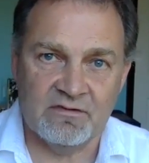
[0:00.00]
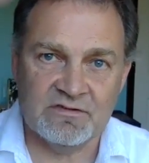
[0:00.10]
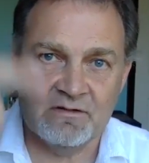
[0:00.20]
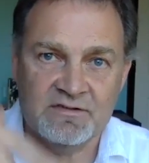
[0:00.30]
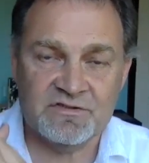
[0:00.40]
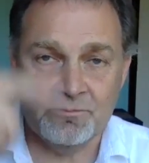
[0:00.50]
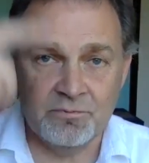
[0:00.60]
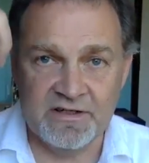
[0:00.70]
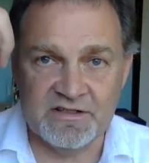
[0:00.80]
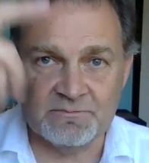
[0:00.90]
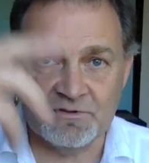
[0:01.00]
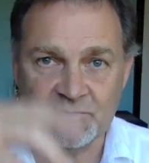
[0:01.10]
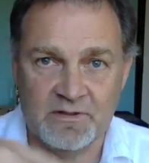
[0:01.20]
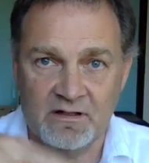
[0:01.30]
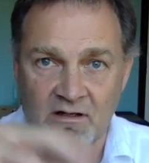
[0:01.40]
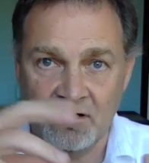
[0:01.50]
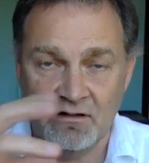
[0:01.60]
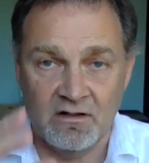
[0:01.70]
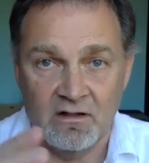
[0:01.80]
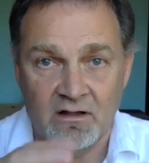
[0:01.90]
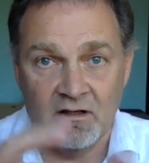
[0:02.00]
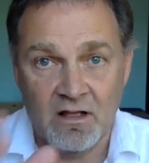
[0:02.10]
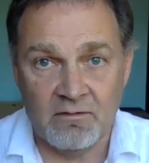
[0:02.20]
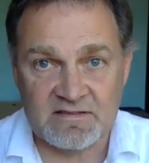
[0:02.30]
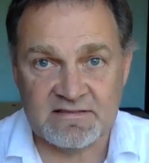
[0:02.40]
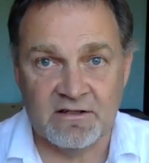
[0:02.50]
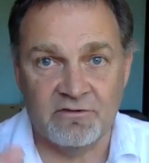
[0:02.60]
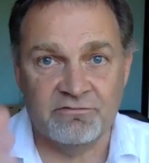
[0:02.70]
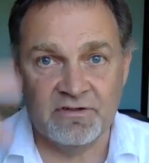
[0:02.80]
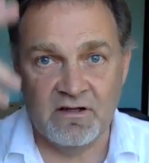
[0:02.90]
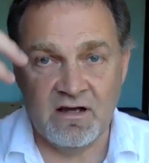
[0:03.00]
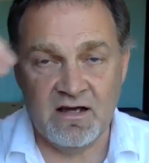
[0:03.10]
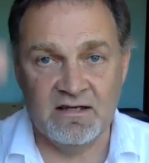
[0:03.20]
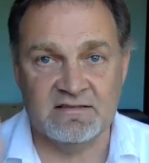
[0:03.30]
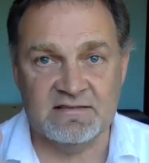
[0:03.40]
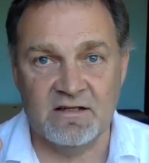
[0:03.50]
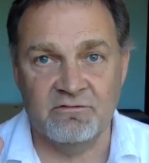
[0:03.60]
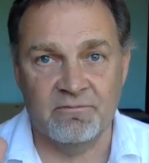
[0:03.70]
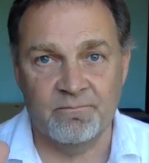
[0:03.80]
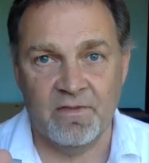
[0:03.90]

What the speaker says: So it's a bridge between our lower self and our higher self.